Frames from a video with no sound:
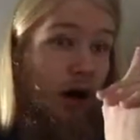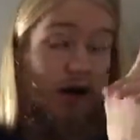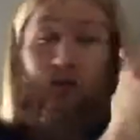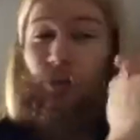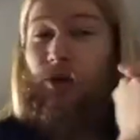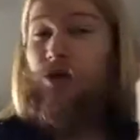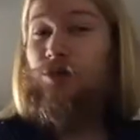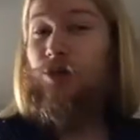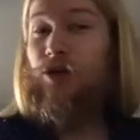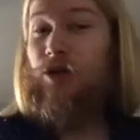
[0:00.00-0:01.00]

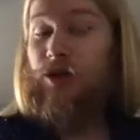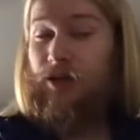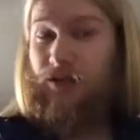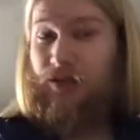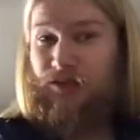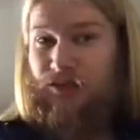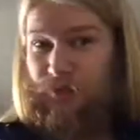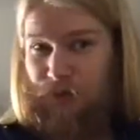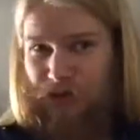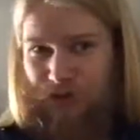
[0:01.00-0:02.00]
exclamation mark,
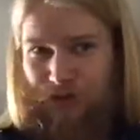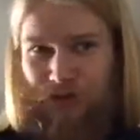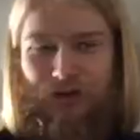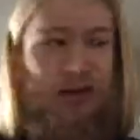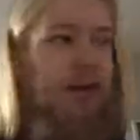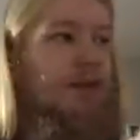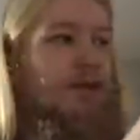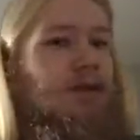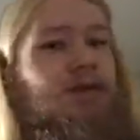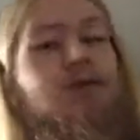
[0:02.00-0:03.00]
inspire, and it's
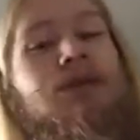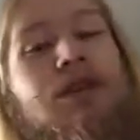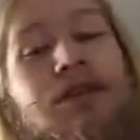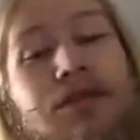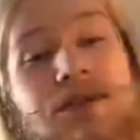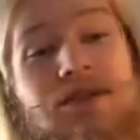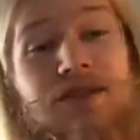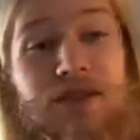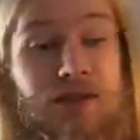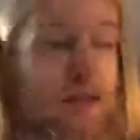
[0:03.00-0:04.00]
going to give
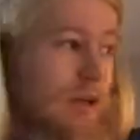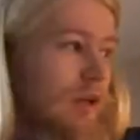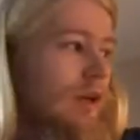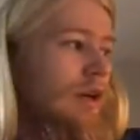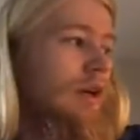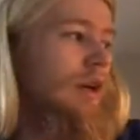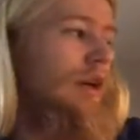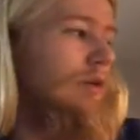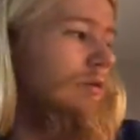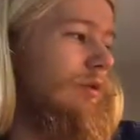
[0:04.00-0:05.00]
us,
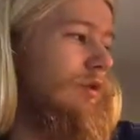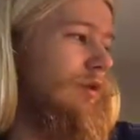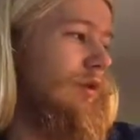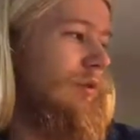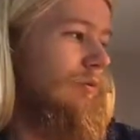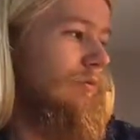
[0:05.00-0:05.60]
in return,